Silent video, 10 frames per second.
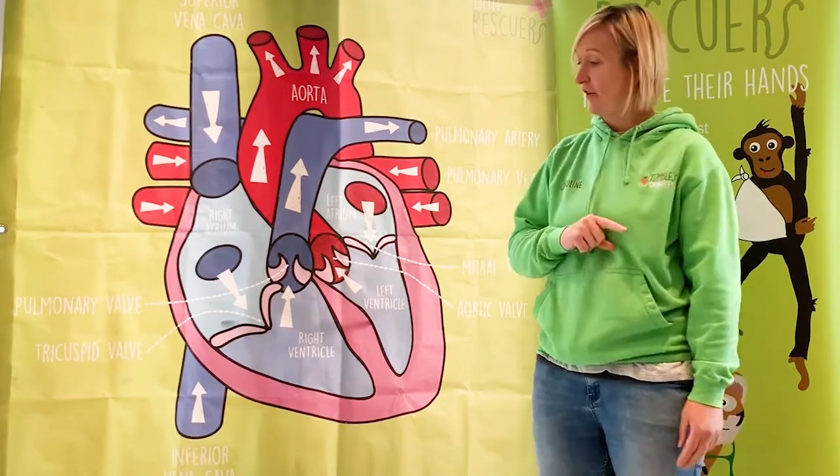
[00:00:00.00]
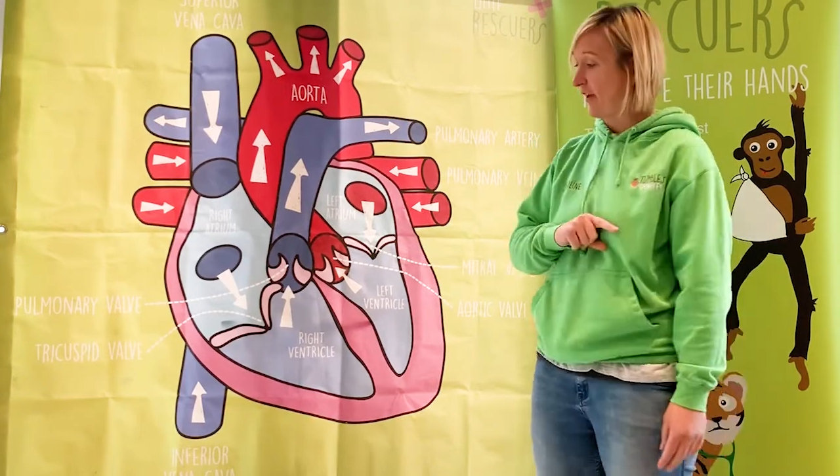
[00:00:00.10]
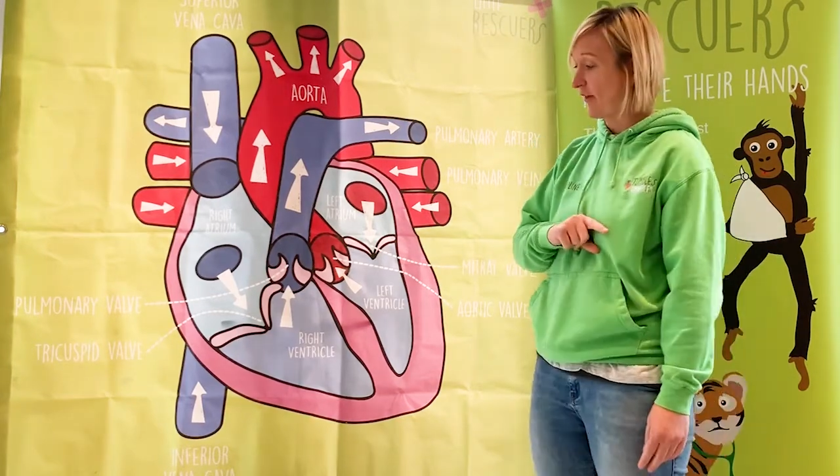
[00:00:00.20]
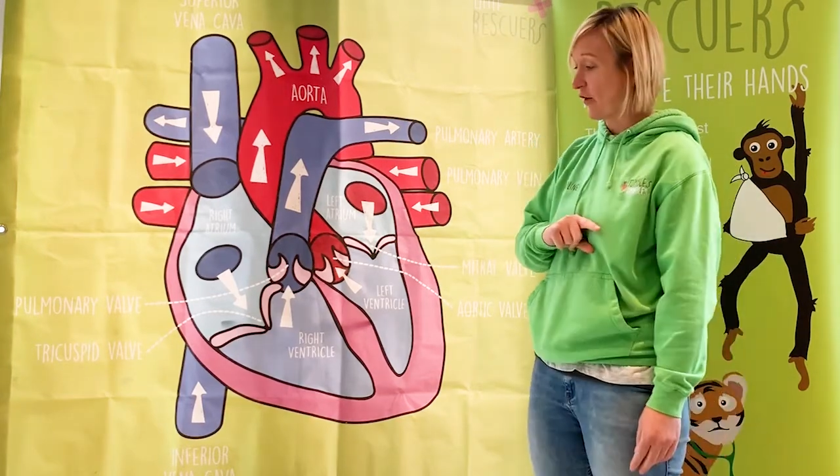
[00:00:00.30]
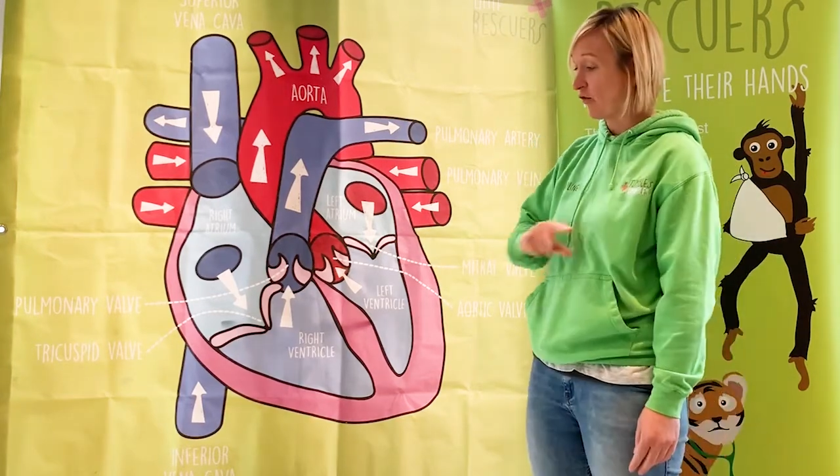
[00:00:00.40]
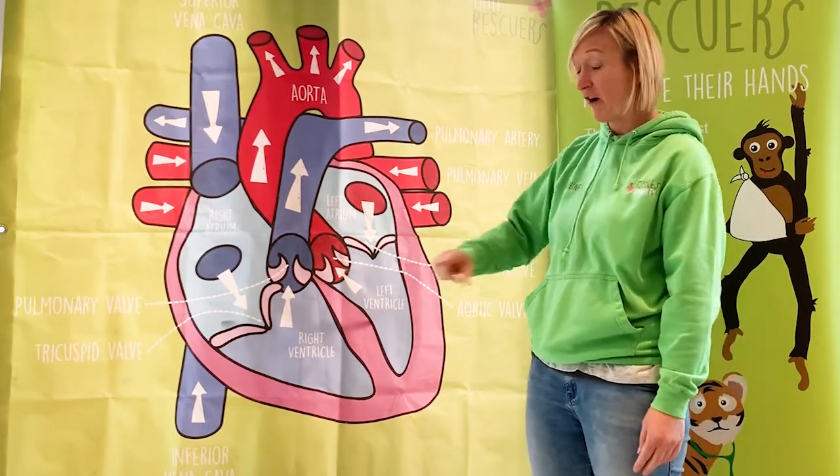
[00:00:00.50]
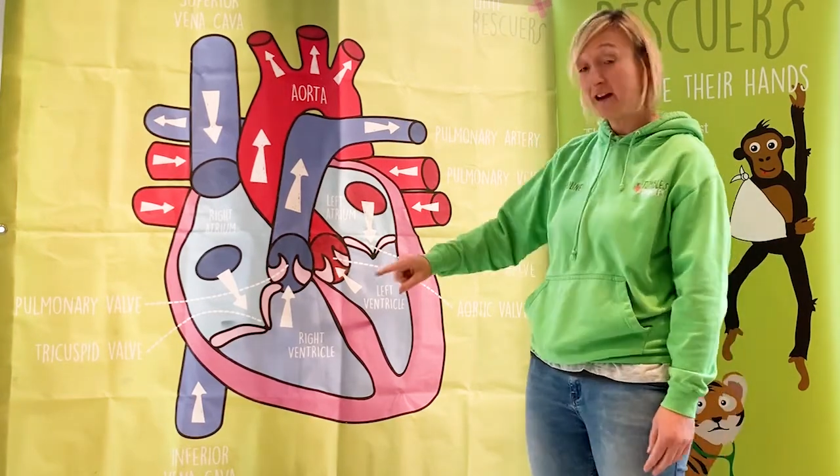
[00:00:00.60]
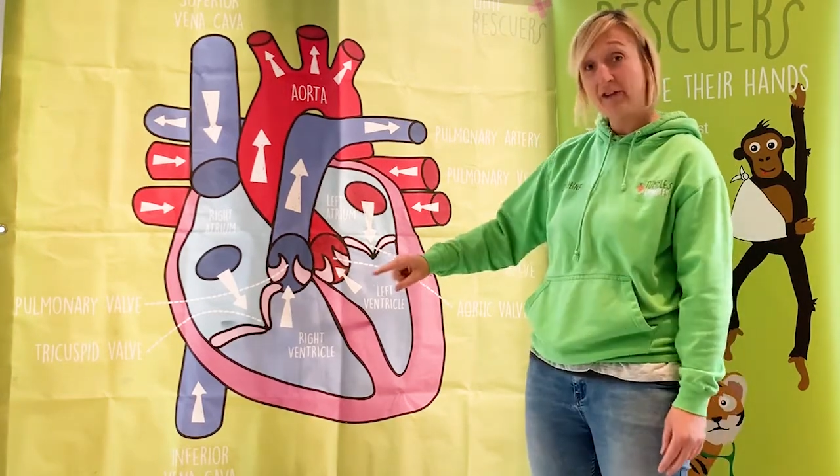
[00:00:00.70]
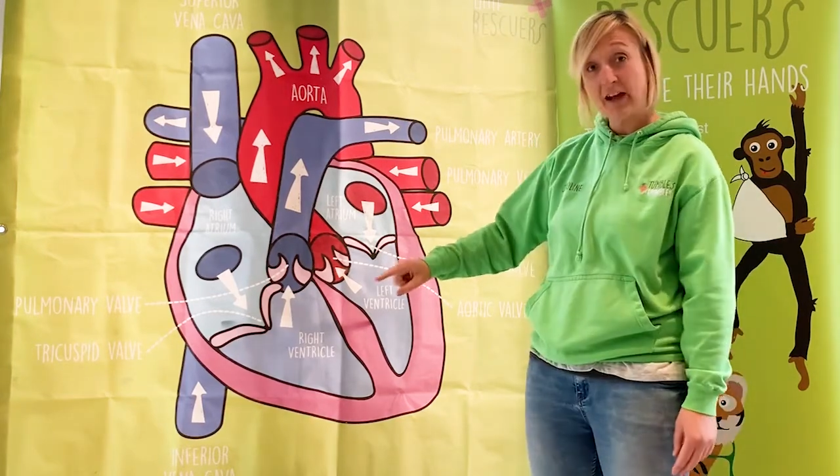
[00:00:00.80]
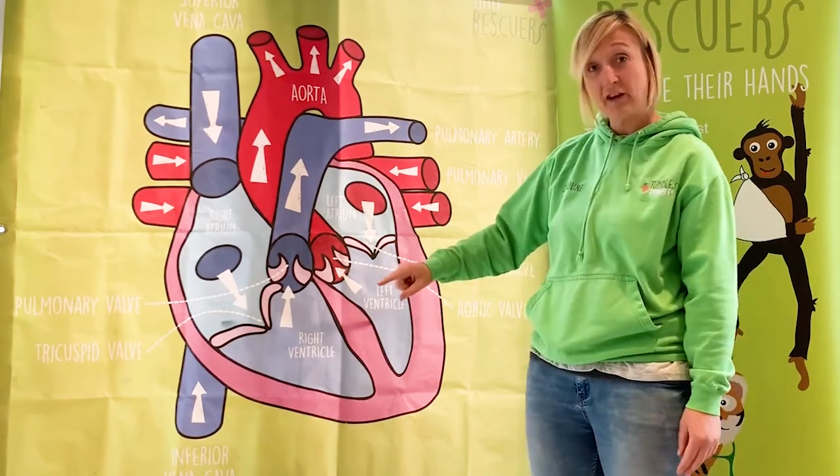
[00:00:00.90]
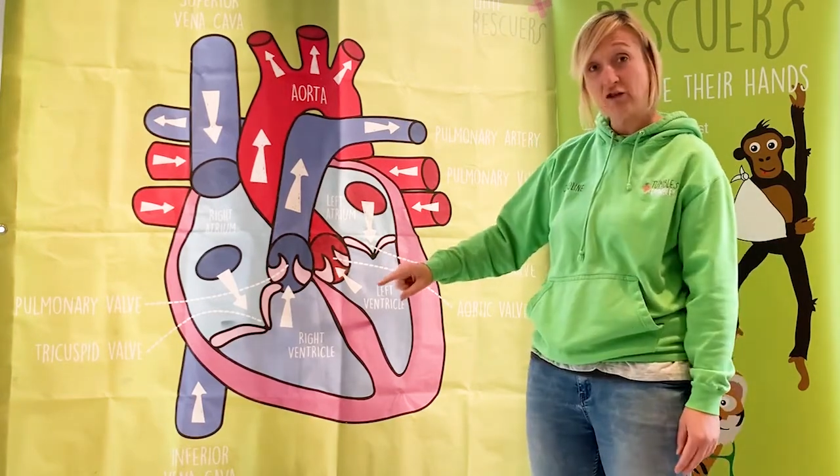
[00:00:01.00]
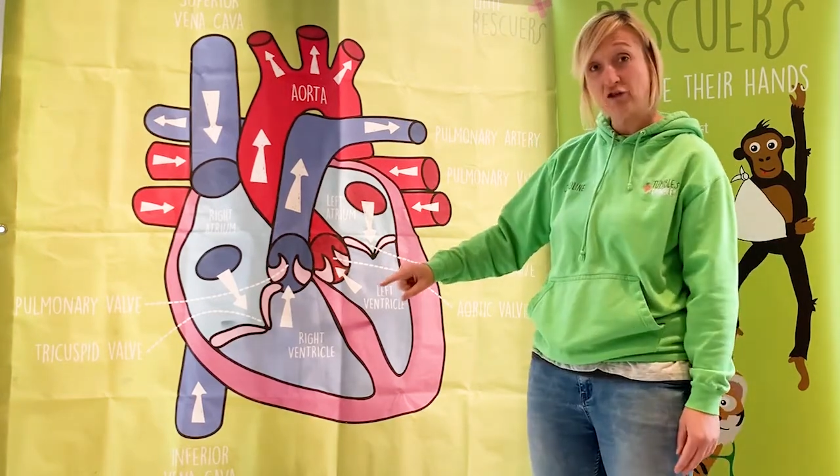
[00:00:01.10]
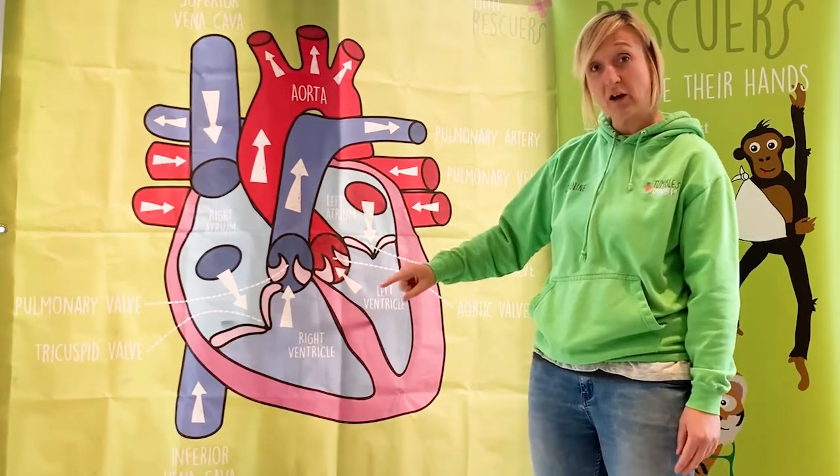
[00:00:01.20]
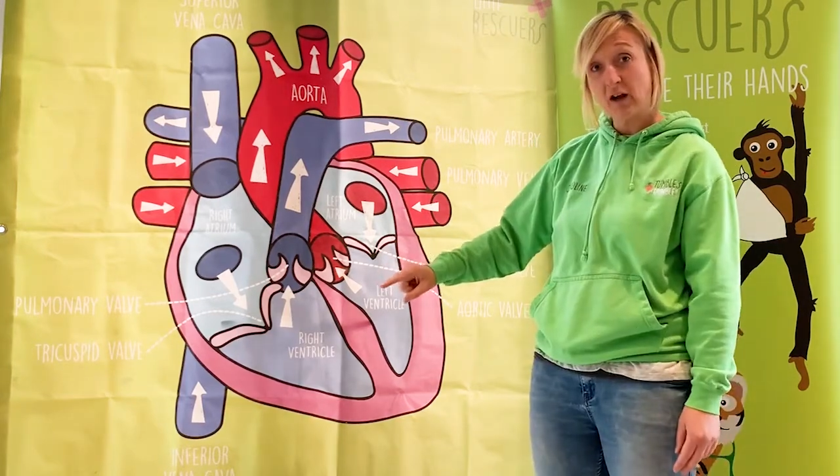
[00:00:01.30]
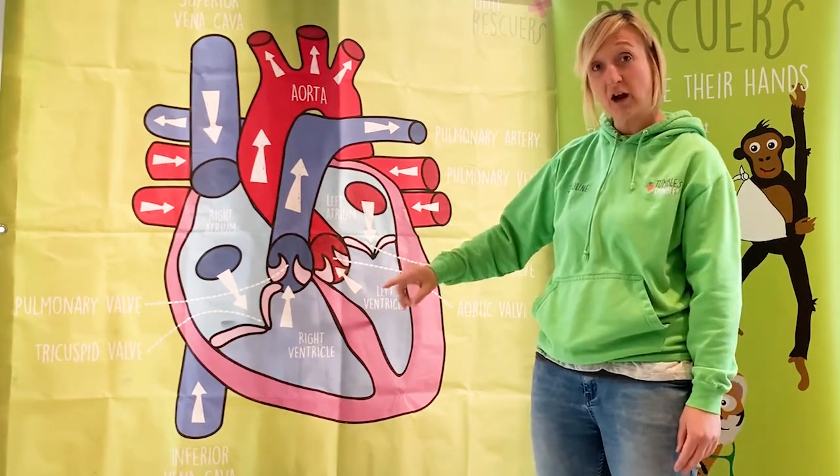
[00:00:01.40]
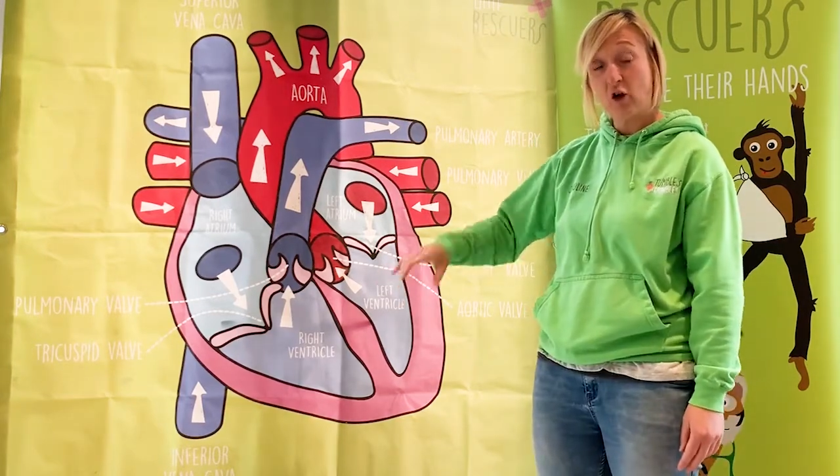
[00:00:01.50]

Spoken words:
think the right side's stronger,